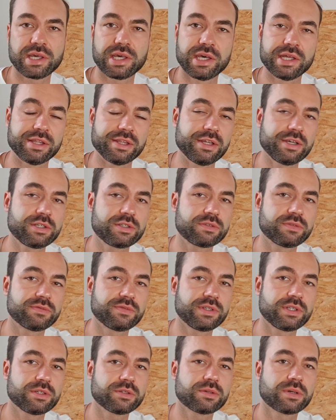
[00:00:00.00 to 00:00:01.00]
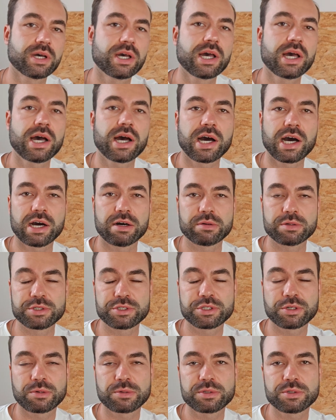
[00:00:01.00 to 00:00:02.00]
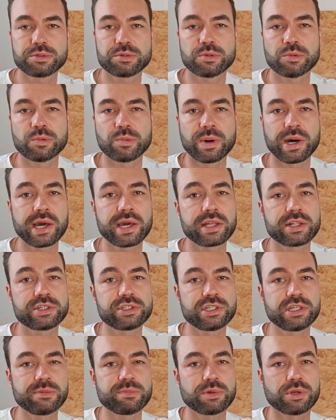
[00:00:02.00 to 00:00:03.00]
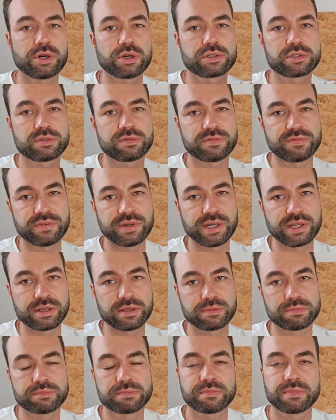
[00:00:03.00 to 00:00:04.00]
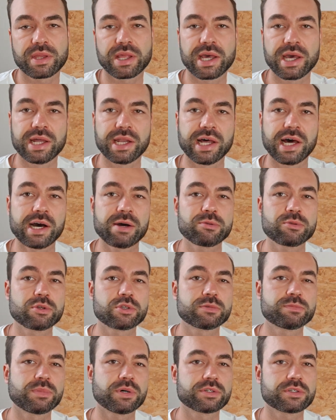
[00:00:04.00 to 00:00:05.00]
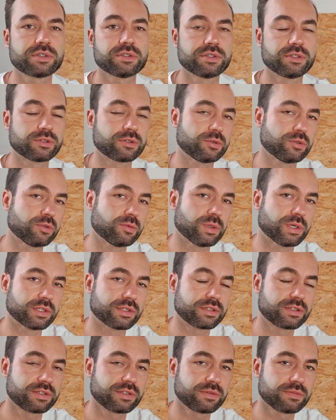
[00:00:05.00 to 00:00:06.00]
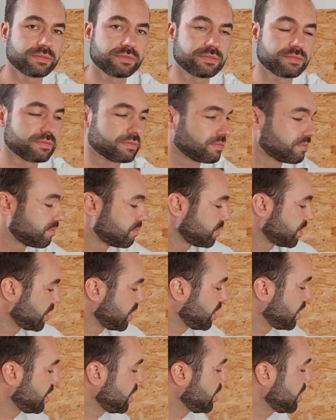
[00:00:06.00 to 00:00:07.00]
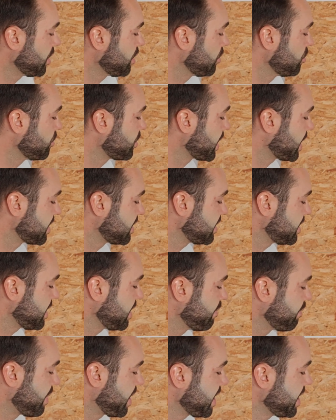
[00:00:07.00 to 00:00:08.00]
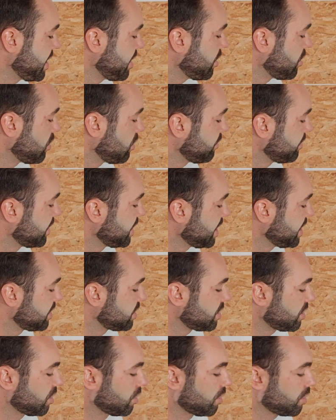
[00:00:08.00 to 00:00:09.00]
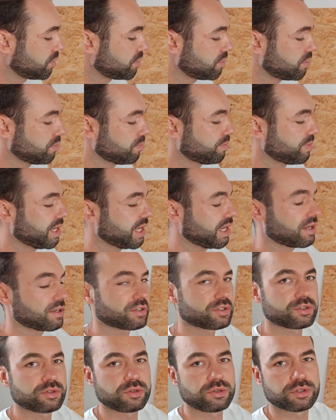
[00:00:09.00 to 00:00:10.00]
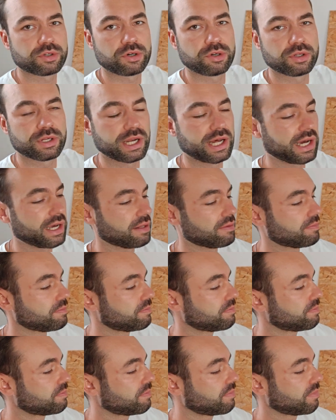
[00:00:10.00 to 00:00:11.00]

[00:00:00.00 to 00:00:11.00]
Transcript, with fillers: In this video, I will show you why cheap lugs fail and how to spot the good ones. You can see many of these lugs being sold online.